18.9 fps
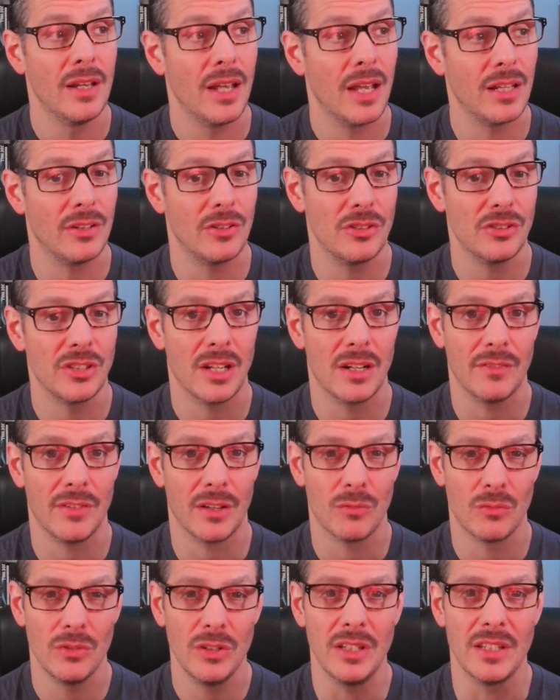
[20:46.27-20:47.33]
And they're just kind of like
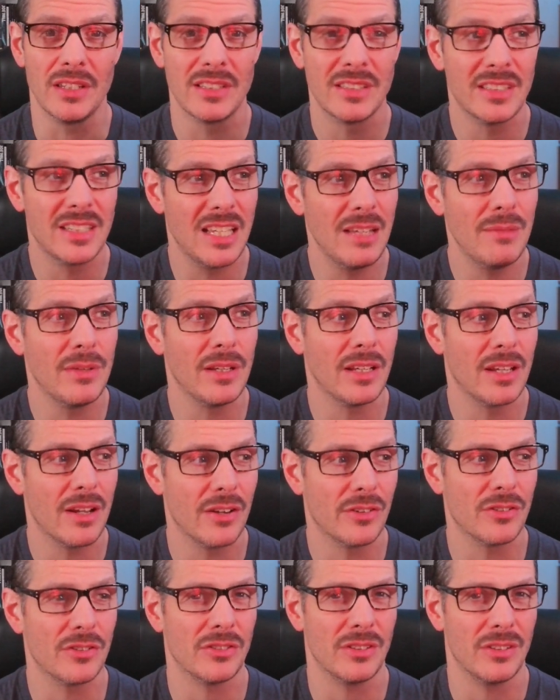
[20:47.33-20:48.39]
really scheming
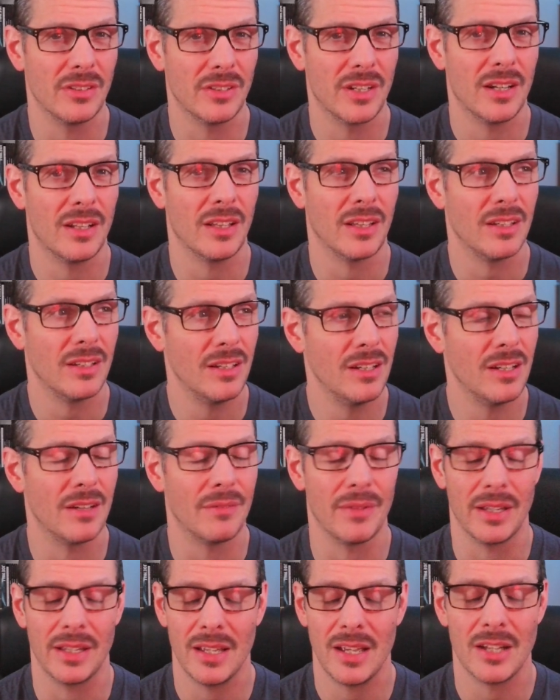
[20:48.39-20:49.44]
characters, and you're kind of like, oh
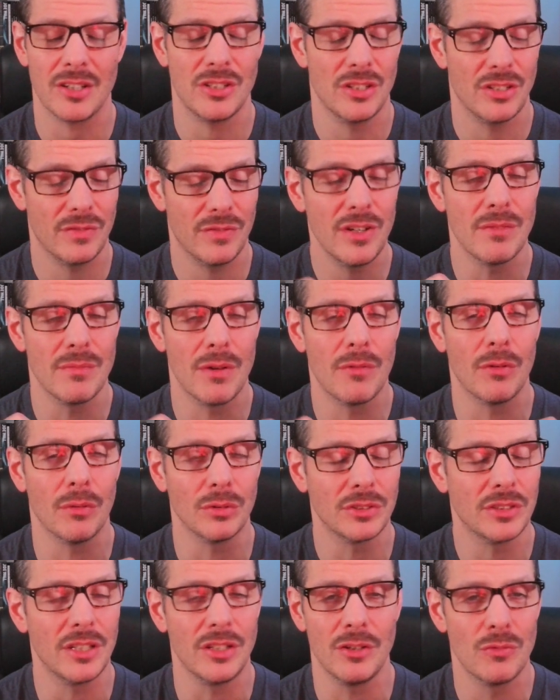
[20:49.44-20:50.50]
my gosh, it's a very memorable
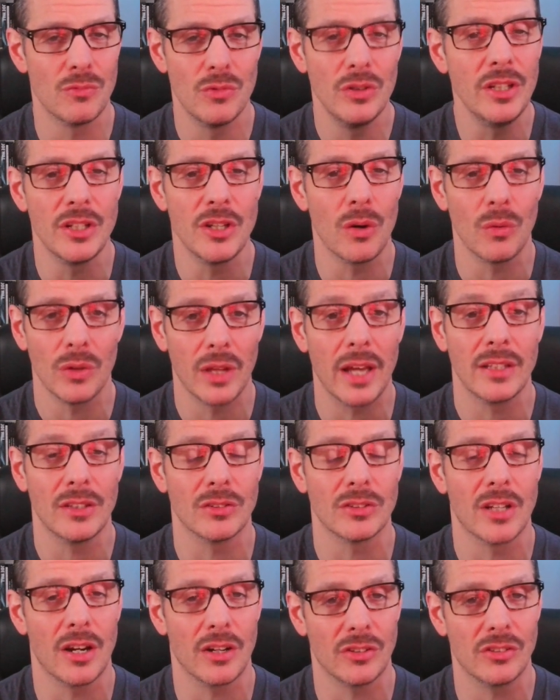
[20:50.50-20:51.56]
scene. You really don't like
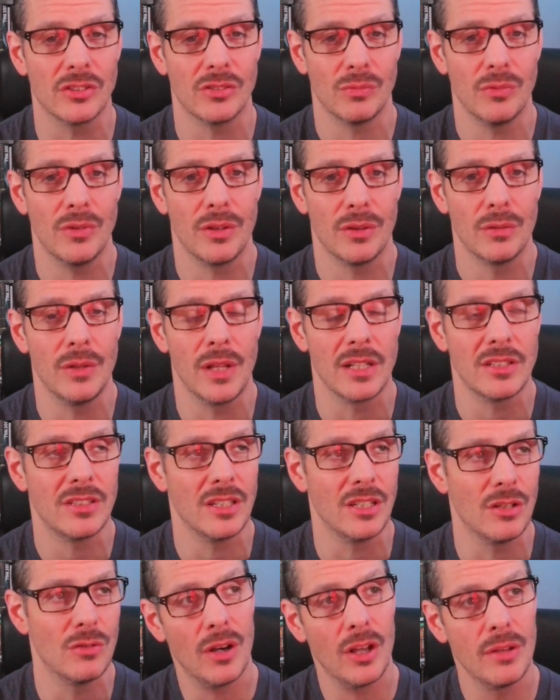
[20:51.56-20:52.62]
those characters through that
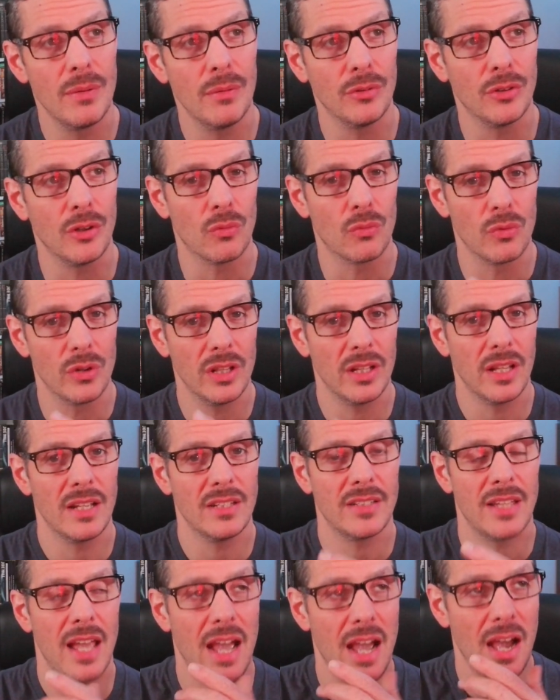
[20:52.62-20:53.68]
scene. You other people don't
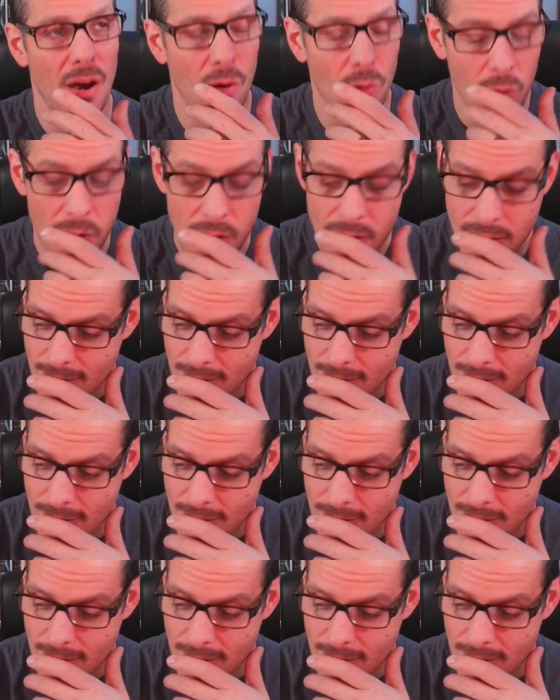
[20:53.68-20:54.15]
realize how,